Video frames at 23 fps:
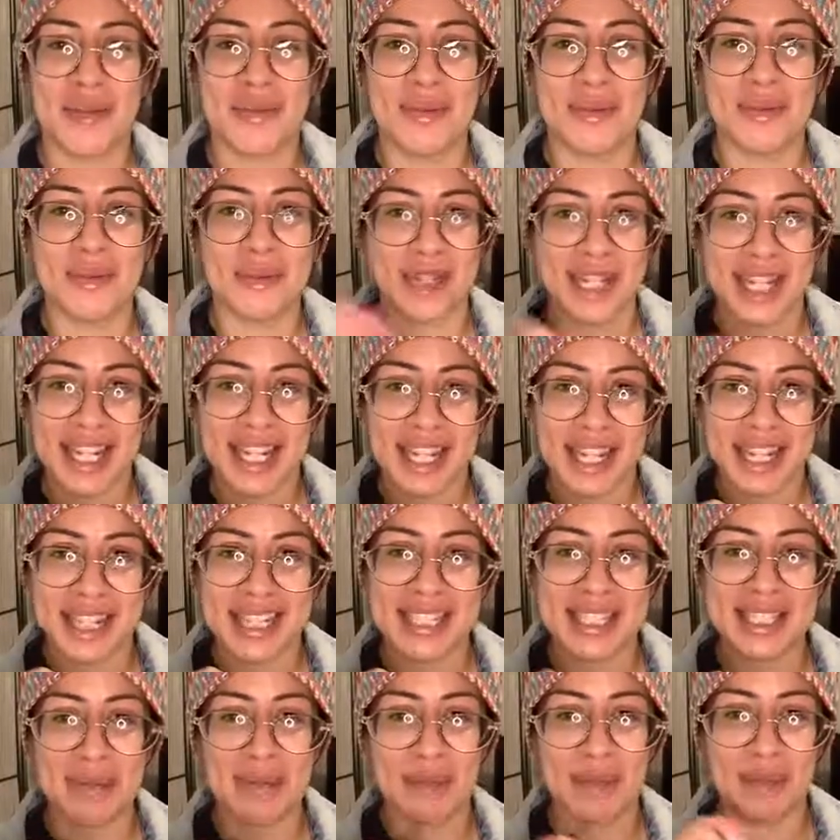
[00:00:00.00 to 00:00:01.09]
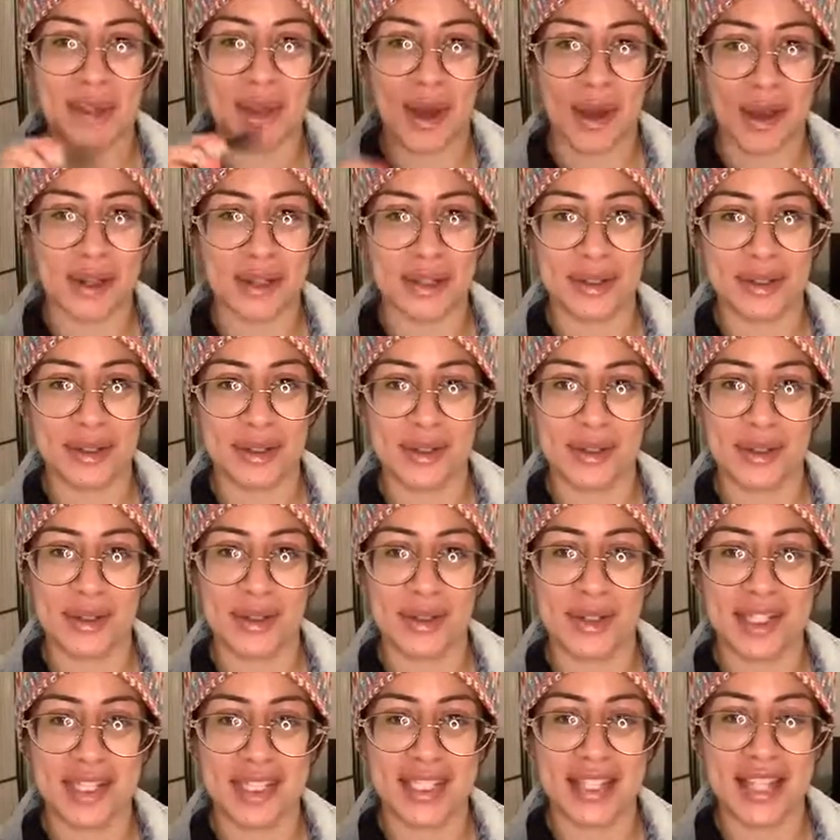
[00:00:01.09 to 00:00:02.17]
Read some of the
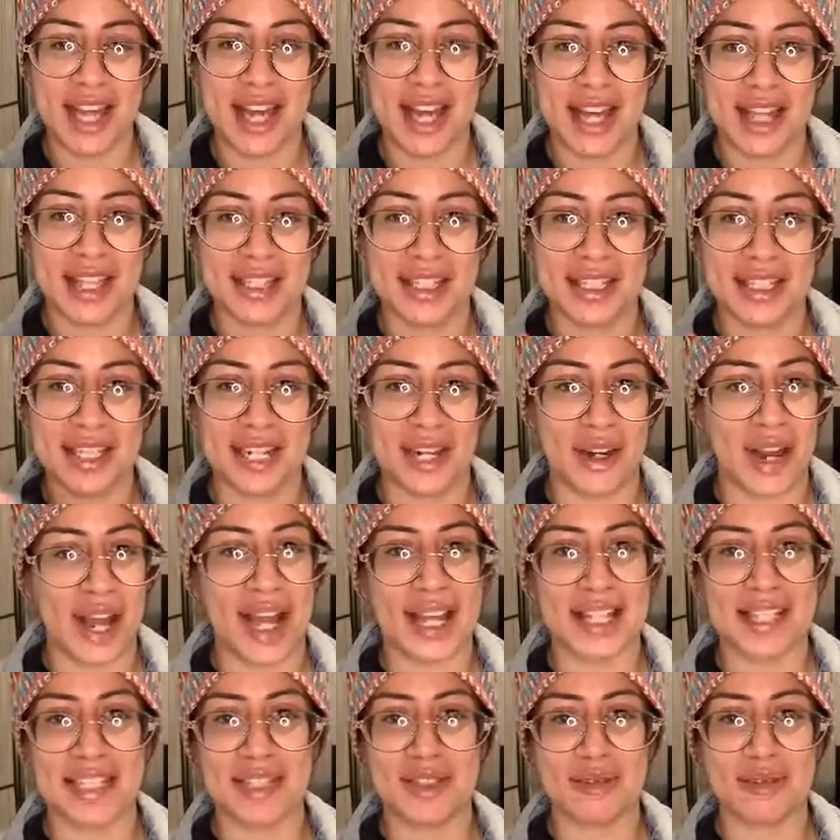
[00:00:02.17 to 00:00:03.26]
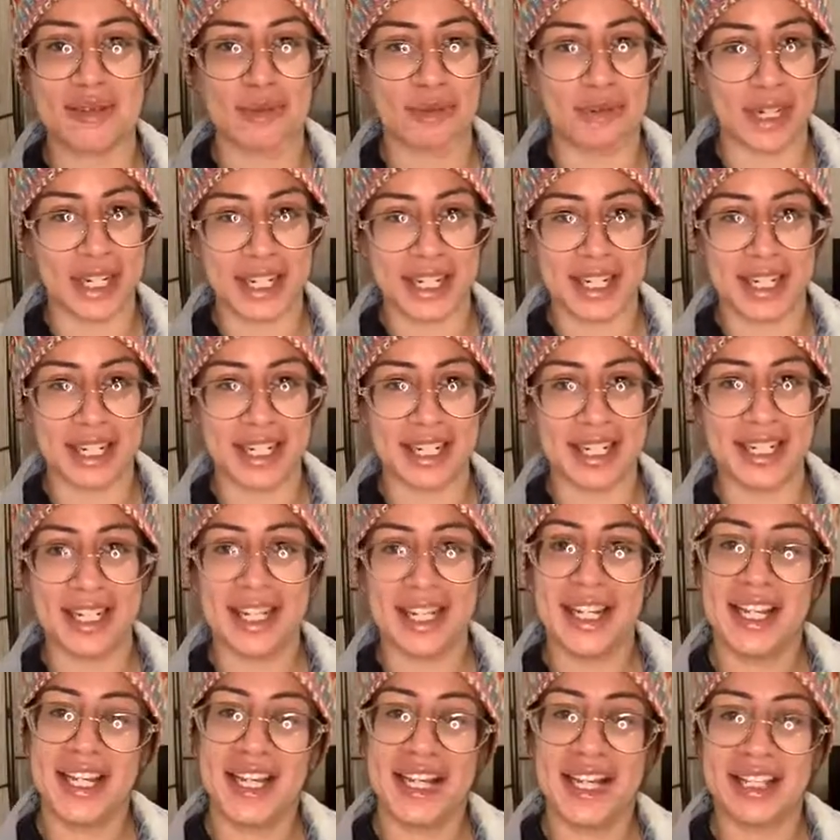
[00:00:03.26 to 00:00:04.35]
articles that Lanier has written.
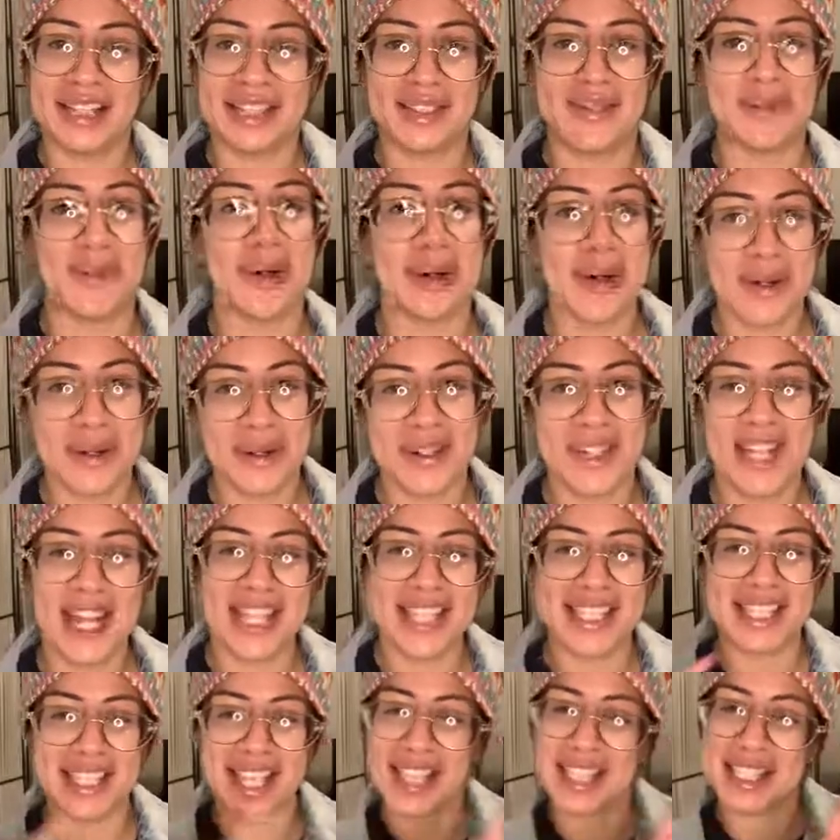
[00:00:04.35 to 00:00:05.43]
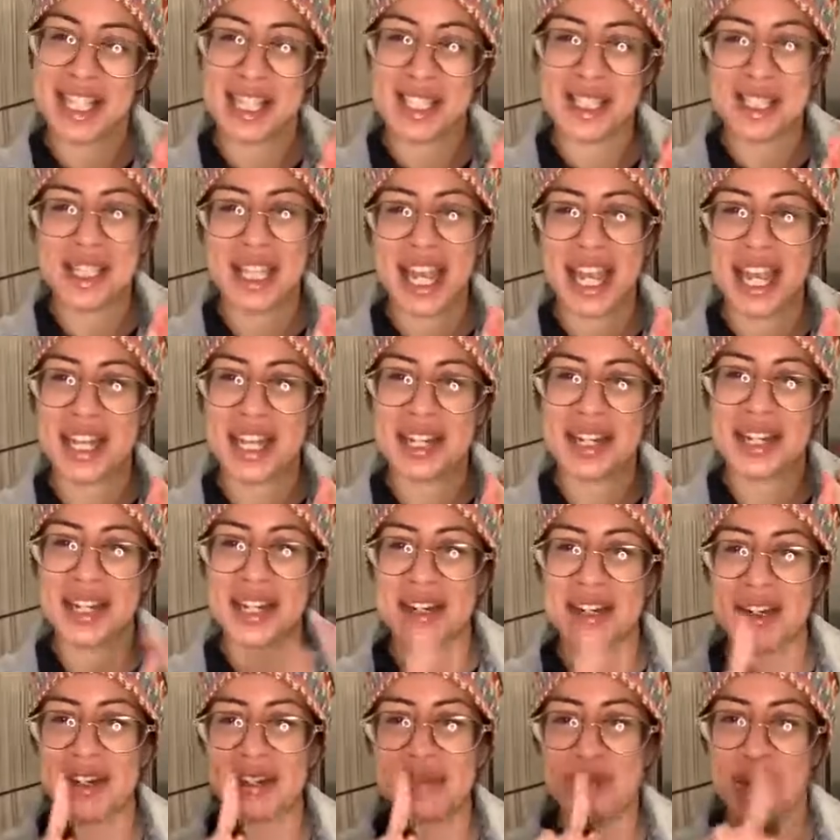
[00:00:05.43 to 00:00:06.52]
Whoa, like sex
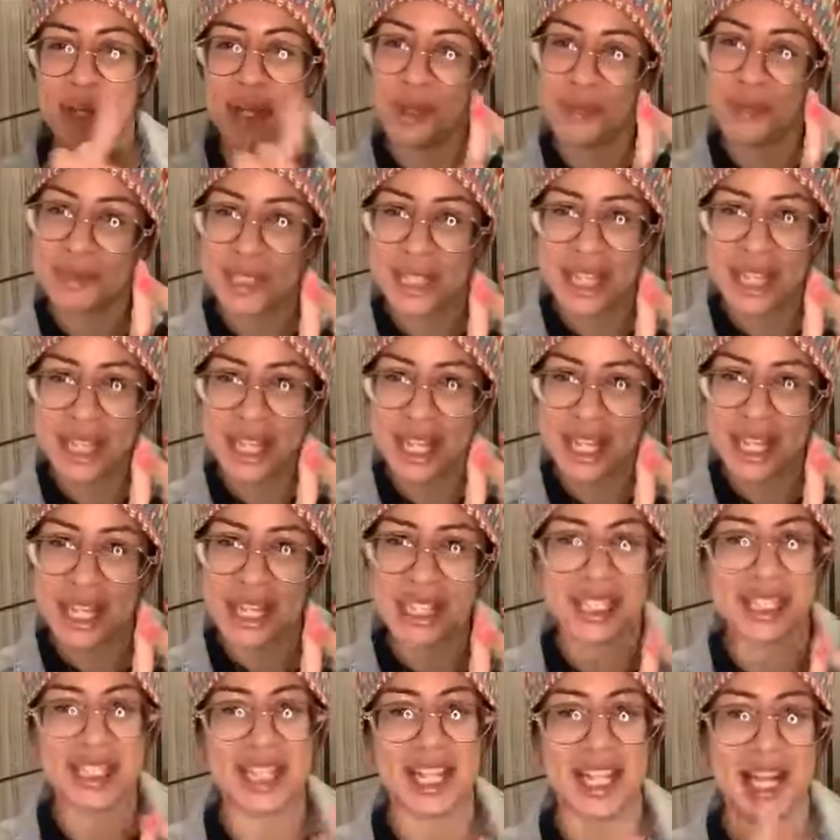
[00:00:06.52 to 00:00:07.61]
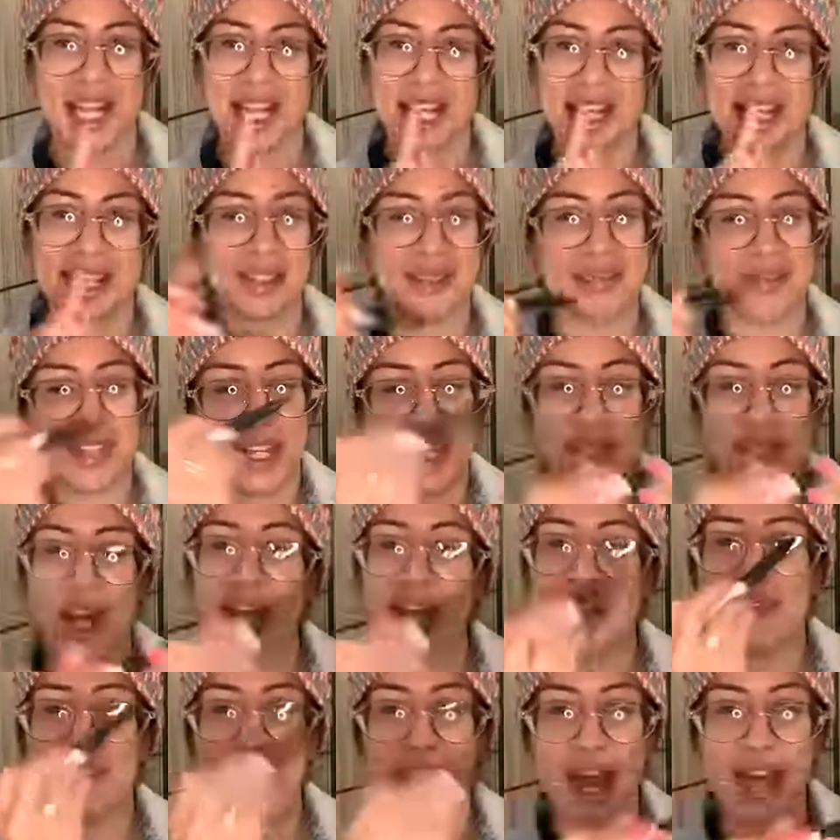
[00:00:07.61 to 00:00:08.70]
educator, published, like a
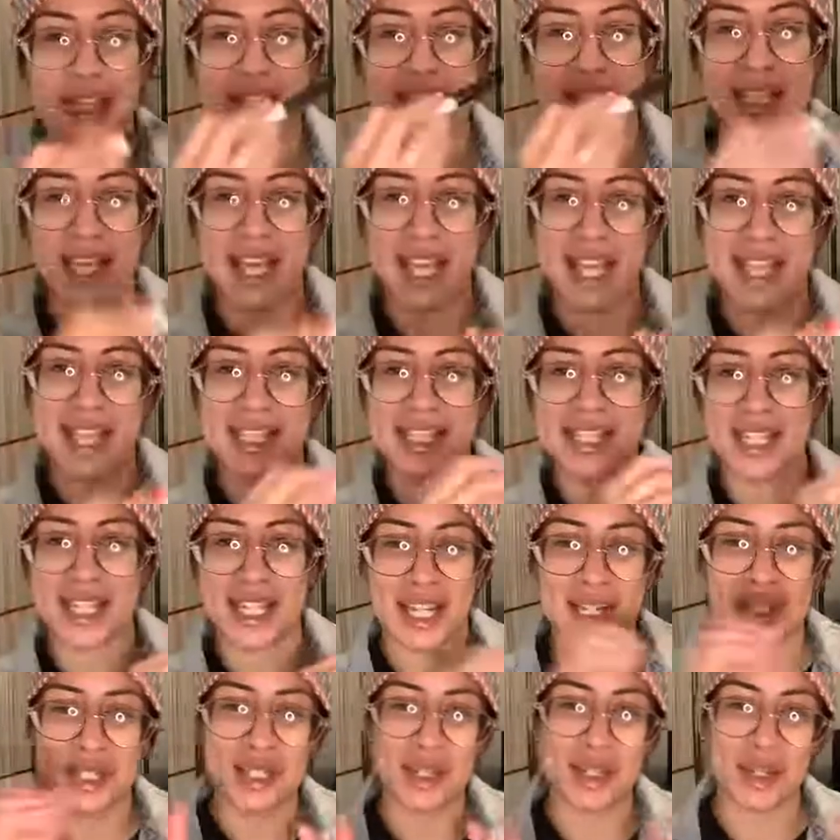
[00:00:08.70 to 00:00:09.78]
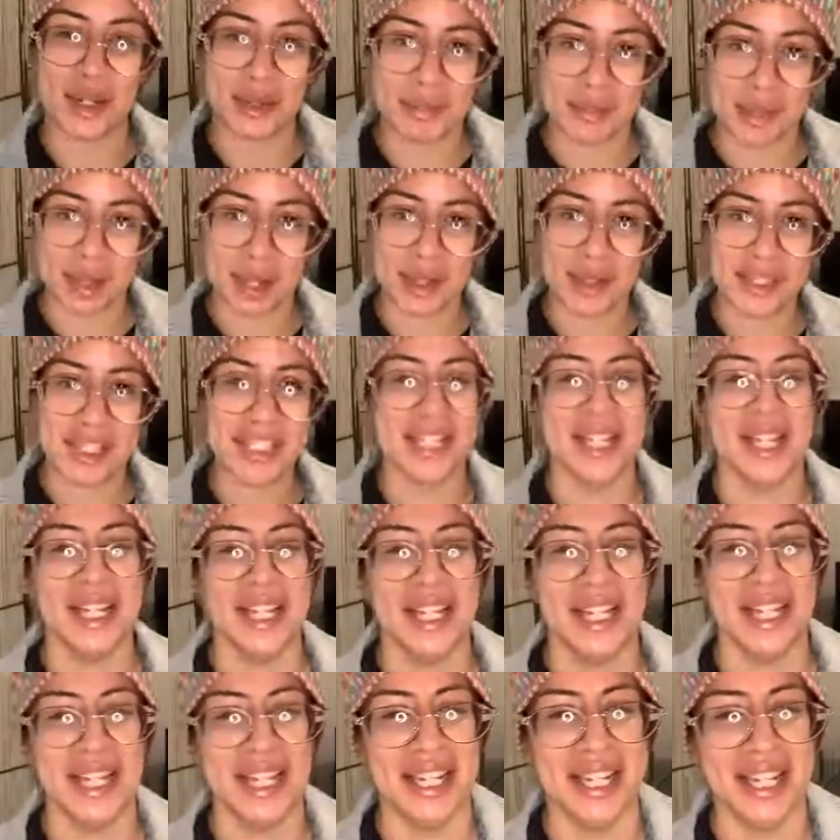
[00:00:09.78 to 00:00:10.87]
lot of accolades under your belt.
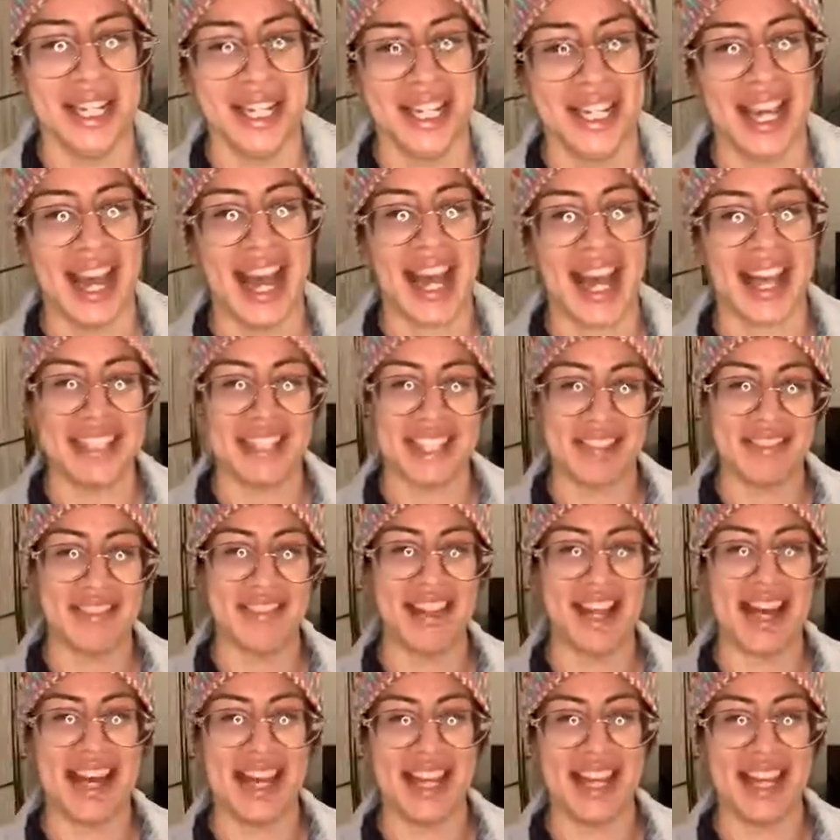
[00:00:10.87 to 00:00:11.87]
I love that.